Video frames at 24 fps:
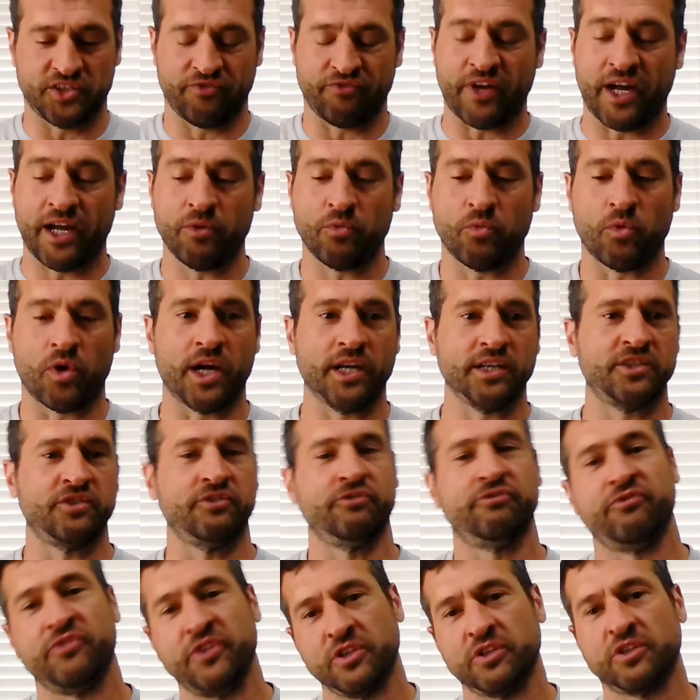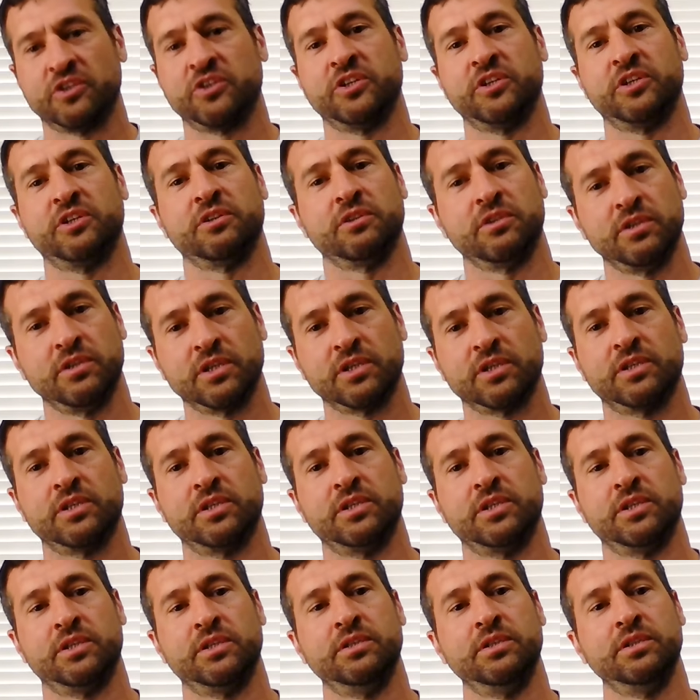cause if I want to feel good, look
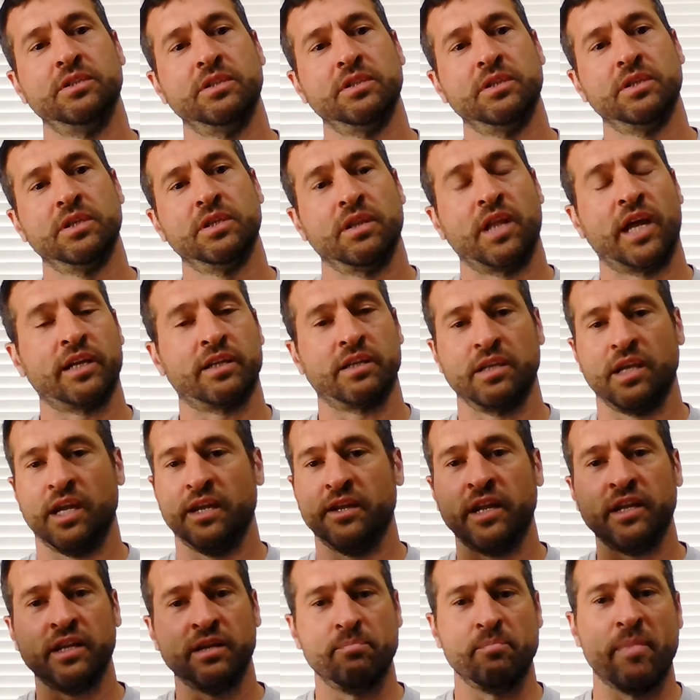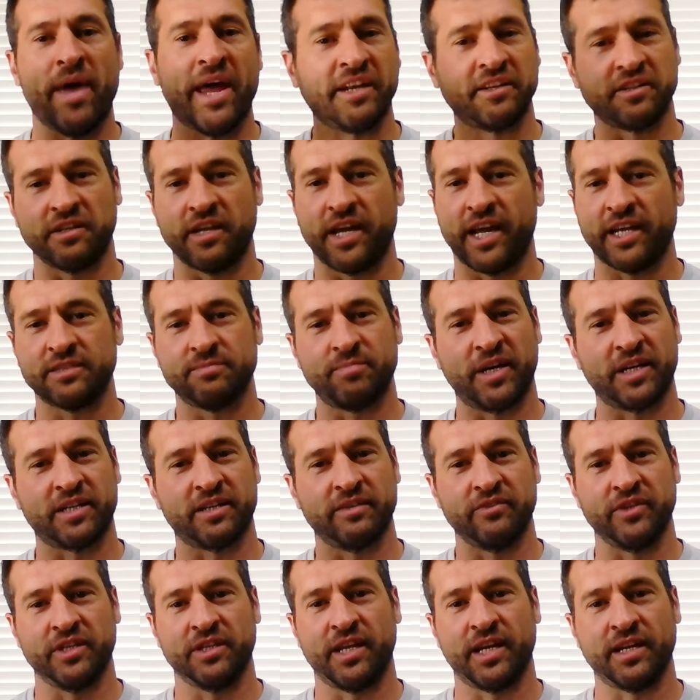good, like, and then the mental
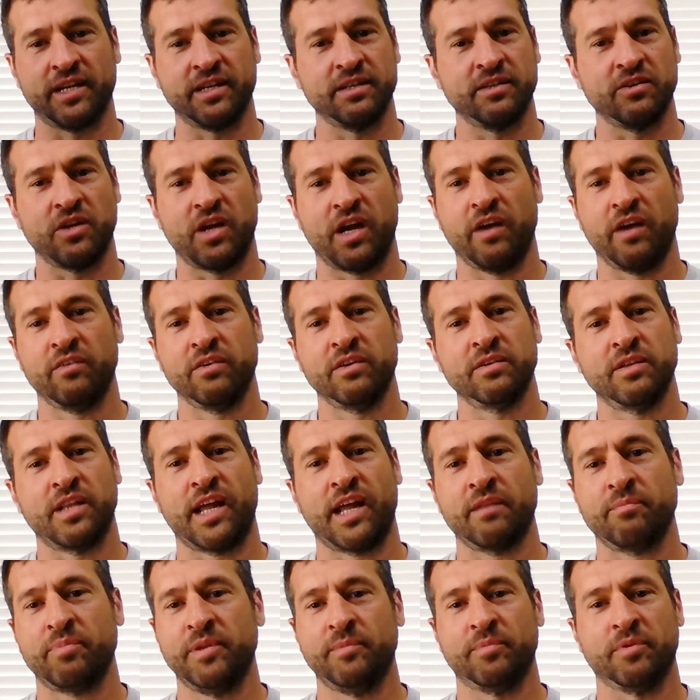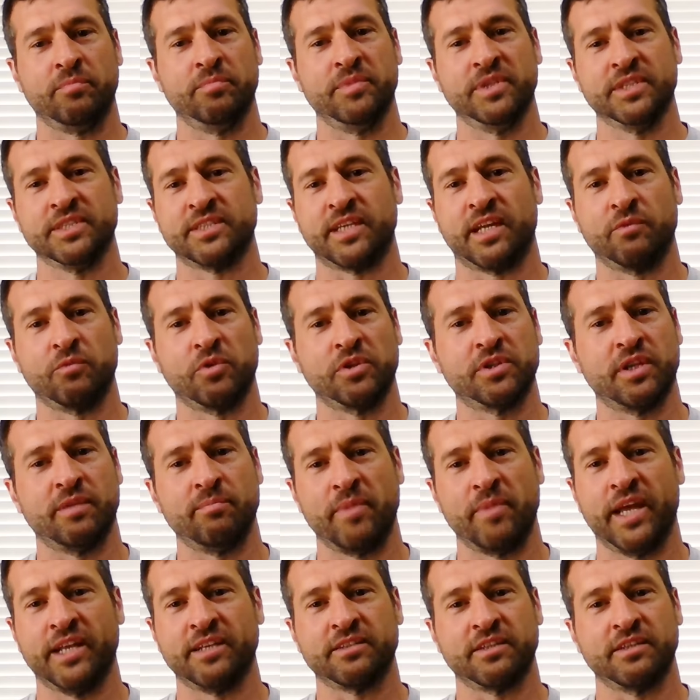aspect of it, like a lot of people miss on what the
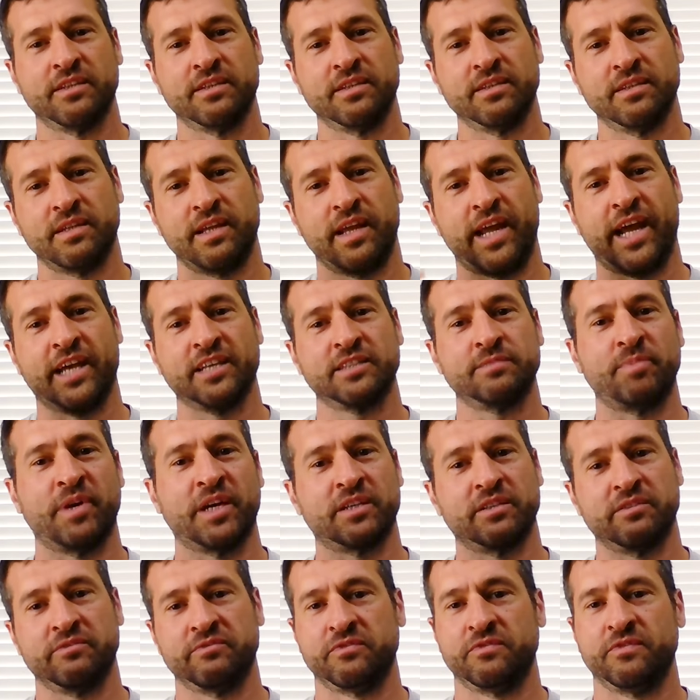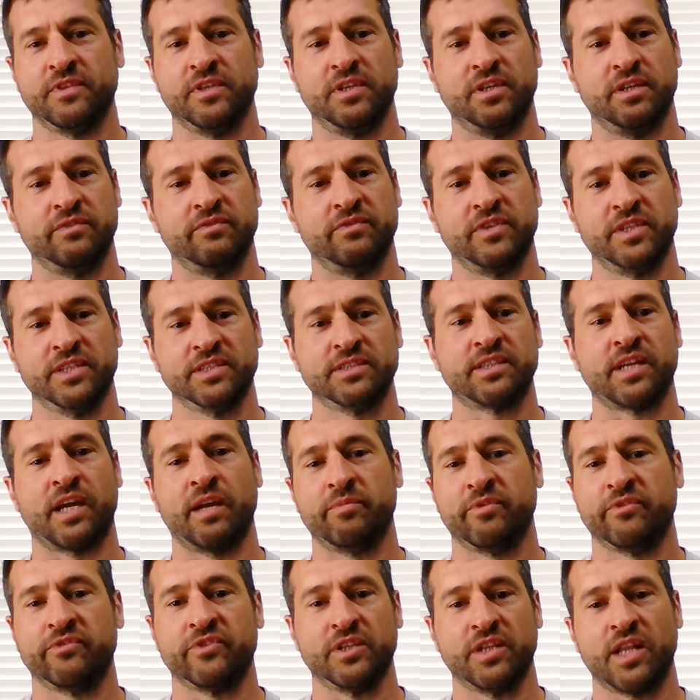mental aspect of this
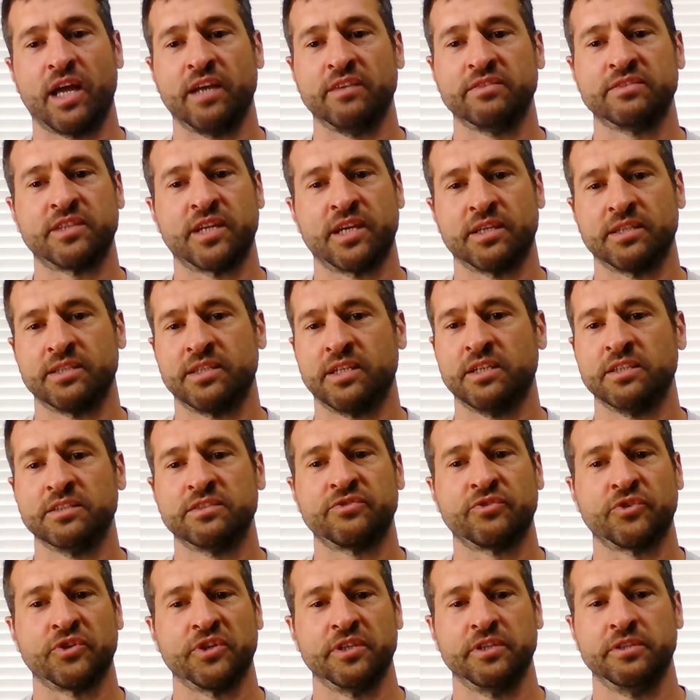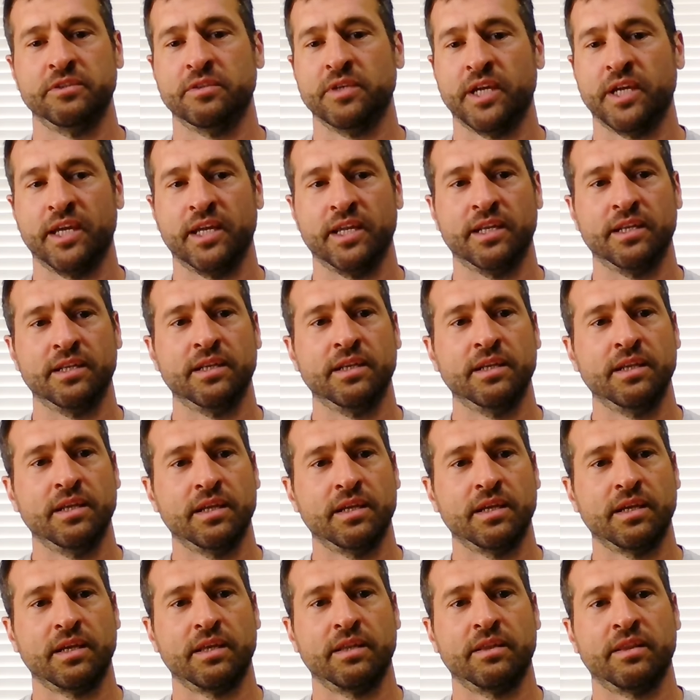type of a lifestyle does for you. And
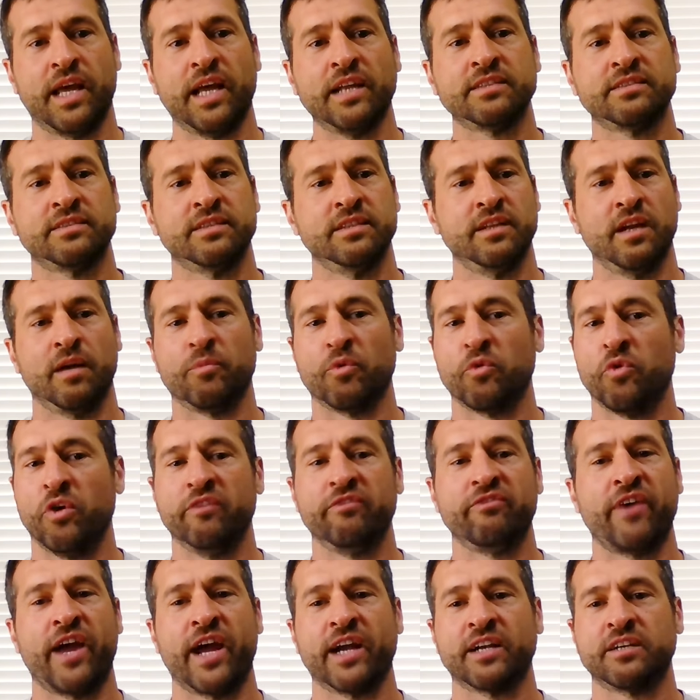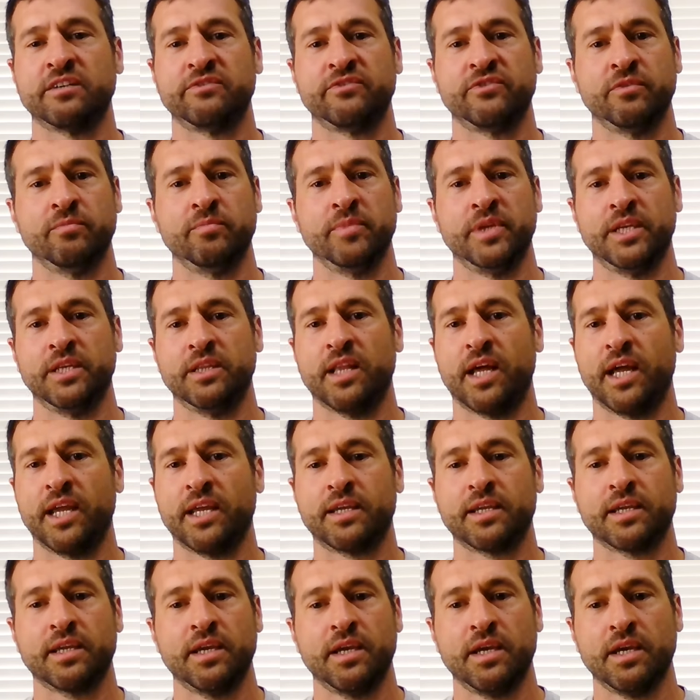that's the number one factor for me.
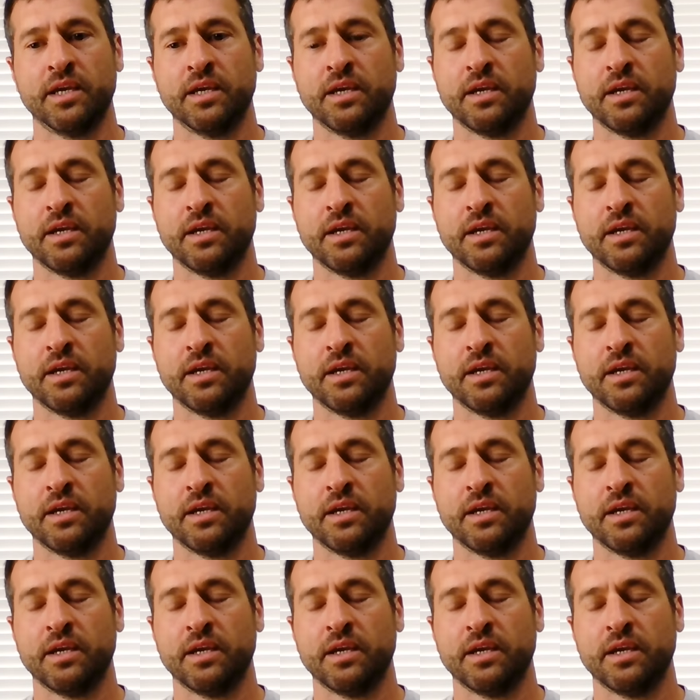Like